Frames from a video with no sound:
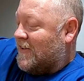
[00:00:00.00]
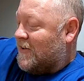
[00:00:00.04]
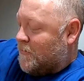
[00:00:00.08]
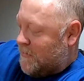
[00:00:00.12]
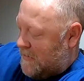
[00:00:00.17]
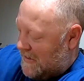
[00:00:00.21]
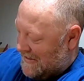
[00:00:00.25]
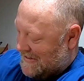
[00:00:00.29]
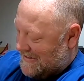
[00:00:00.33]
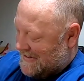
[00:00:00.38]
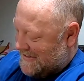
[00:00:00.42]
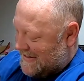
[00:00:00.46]
a little
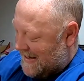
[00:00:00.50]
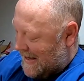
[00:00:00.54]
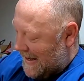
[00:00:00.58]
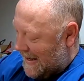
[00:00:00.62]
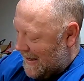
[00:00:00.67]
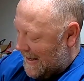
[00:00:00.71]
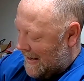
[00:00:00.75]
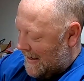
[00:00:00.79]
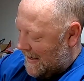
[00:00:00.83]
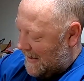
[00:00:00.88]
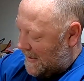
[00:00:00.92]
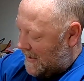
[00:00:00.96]
bit of
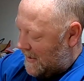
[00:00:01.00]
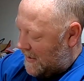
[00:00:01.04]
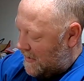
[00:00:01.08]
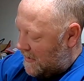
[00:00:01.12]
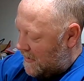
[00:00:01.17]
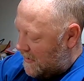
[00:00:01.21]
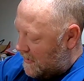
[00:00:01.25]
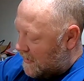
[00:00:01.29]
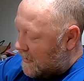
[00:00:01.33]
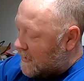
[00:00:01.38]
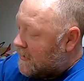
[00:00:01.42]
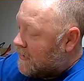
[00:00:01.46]
sand
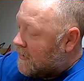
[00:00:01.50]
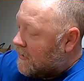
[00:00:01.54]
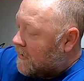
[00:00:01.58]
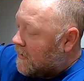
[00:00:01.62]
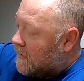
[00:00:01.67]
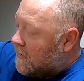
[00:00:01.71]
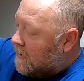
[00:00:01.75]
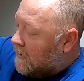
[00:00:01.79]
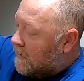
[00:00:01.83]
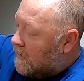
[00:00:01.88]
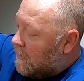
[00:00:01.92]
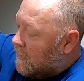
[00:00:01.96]

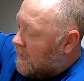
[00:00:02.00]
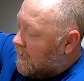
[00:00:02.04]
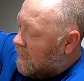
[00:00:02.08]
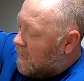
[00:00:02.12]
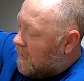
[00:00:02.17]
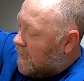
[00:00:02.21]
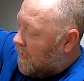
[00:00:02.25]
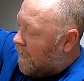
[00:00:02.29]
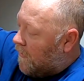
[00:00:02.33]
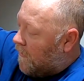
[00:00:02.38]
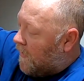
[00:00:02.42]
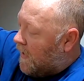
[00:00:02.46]

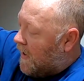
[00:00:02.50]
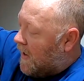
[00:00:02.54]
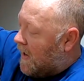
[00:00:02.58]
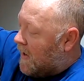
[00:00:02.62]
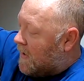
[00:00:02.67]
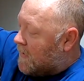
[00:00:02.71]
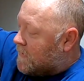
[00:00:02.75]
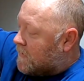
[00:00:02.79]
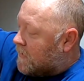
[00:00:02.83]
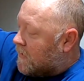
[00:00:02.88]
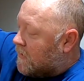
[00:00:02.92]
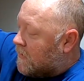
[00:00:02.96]

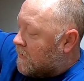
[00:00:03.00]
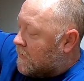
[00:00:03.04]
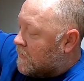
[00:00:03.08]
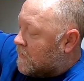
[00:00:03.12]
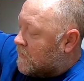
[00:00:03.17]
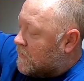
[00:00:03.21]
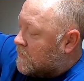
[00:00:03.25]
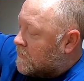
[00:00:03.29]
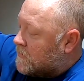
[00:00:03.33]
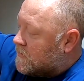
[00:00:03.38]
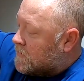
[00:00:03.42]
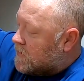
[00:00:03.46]
around
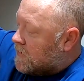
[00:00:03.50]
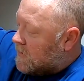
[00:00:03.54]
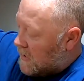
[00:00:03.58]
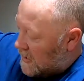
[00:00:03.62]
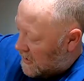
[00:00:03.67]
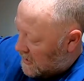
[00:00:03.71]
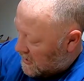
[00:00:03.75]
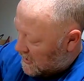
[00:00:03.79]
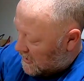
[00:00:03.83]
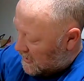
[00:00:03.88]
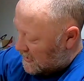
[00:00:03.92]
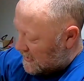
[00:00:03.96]
those.
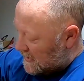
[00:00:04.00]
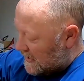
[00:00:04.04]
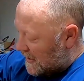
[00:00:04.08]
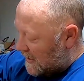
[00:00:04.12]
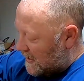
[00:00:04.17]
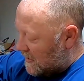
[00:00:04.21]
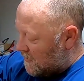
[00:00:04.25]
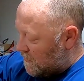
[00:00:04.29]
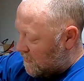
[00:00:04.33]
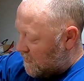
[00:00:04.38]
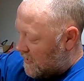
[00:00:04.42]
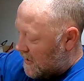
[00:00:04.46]
I
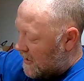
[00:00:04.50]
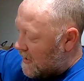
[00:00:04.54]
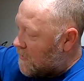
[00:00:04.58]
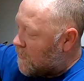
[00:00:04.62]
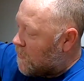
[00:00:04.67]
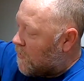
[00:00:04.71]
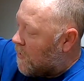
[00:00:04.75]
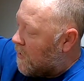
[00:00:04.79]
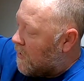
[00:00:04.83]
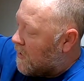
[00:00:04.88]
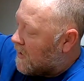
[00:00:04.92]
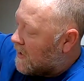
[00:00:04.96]

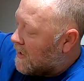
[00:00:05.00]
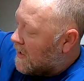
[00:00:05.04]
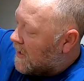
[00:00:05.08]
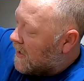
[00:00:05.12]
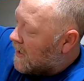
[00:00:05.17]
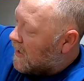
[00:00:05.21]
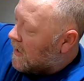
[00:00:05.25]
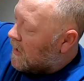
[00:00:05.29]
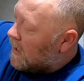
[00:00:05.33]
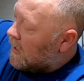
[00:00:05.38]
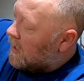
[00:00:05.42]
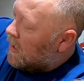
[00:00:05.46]
didn't want to
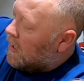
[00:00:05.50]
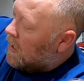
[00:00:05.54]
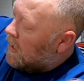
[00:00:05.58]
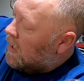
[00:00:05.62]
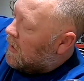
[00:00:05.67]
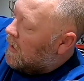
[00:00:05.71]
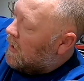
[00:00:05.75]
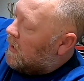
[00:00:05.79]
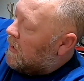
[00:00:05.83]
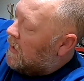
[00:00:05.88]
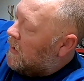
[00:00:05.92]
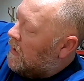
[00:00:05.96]
get
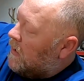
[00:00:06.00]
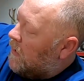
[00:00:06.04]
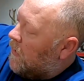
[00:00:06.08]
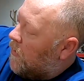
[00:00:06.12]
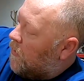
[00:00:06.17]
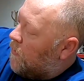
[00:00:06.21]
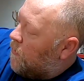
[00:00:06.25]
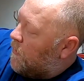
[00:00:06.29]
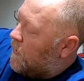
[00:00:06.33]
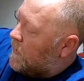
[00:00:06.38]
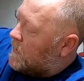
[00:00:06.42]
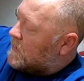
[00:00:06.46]
a
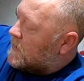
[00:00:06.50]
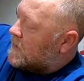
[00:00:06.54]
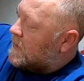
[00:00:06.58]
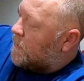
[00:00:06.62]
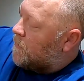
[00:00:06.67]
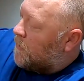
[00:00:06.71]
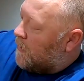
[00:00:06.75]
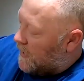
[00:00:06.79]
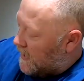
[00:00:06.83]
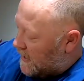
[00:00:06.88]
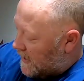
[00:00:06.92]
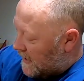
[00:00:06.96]
whole bunch of
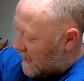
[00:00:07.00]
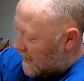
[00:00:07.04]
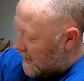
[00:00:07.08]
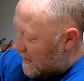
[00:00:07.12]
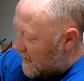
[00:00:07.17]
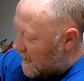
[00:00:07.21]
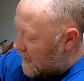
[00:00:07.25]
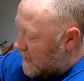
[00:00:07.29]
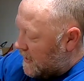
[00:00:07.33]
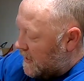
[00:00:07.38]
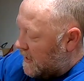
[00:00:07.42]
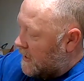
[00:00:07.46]

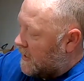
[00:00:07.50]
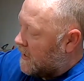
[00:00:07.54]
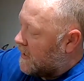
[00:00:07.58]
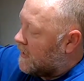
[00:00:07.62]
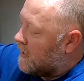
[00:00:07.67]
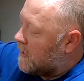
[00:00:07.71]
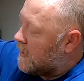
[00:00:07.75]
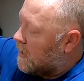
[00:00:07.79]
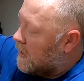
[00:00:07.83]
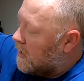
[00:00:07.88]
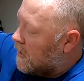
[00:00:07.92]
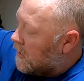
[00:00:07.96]
debris in
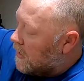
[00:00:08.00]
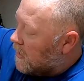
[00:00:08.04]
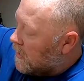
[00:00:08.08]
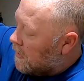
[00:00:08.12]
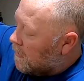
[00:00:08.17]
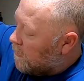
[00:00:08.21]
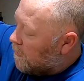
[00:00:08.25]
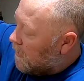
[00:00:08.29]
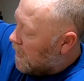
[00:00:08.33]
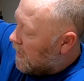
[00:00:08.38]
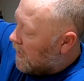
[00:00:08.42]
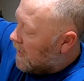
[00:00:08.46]
here,
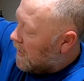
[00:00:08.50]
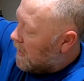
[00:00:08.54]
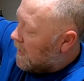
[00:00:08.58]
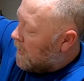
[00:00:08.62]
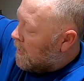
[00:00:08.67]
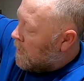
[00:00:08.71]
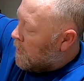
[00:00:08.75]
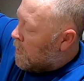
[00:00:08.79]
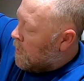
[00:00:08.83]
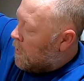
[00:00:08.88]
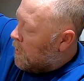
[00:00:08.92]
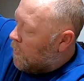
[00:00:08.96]
but
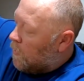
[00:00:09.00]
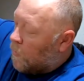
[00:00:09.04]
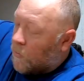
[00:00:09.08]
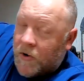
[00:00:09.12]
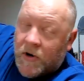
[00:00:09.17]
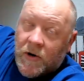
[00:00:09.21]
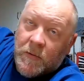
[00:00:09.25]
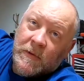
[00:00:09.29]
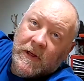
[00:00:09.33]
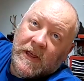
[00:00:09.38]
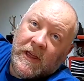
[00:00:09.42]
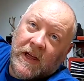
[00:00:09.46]
we're
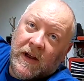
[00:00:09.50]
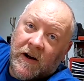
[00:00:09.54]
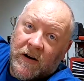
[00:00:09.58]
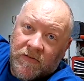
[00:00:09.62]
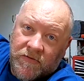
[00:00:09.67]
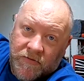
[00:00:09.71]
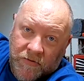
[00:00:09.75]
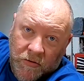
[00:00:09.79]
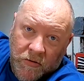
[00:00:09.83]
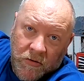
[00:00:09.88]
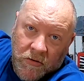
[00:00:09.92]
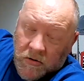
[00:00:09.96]
gonna be
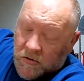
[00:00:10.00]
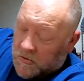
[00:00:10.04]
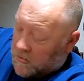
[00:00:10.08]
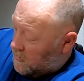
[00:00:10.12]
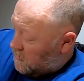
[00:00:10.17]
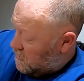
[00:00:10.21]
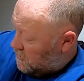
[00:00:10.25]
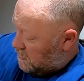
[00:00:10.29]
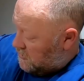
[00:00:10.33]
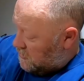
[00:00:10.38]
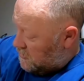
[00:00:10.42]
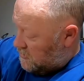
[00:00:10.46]
careful
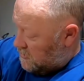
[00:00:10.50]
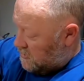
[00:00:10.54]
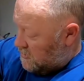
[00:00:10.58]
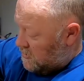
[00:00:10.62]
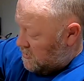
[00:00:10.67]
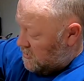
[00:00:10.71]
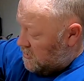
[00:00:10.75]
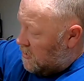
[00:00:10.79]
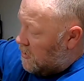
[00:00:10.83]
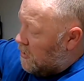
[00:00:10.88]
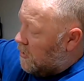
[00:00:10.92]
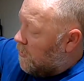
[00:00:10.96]

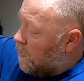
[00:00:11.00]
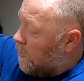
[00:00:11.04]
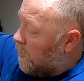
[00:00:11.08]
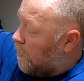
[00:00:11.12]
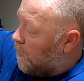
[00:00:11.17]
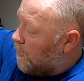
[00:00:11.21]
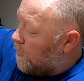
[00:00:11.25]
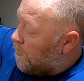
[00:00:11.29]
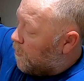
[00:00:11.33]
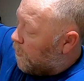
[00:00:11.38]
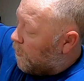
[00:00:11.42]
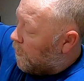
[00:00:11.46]

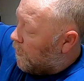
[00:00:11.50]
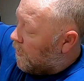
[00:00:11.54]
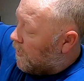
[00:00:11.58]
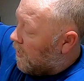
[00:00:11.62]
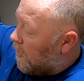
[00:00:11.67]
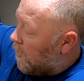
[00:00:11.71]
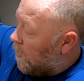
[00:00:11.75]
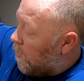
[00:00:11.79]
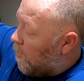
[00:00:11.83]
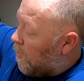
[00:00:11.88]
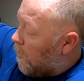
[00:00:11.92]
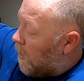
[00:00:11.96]
when we pour
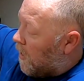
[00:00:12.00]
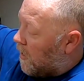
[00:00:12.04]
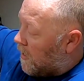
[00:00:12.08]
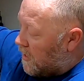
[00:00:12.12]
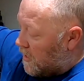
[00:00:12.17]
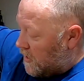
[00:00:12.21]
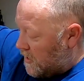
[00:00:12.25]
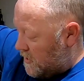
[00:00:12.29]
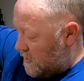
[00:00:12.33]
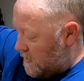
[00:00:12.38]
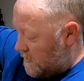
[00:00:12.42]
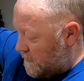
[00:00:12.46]
our
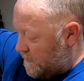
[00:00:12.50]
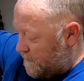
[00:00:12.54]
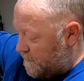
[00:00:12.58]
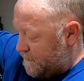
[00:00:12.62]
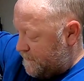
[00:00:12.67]
water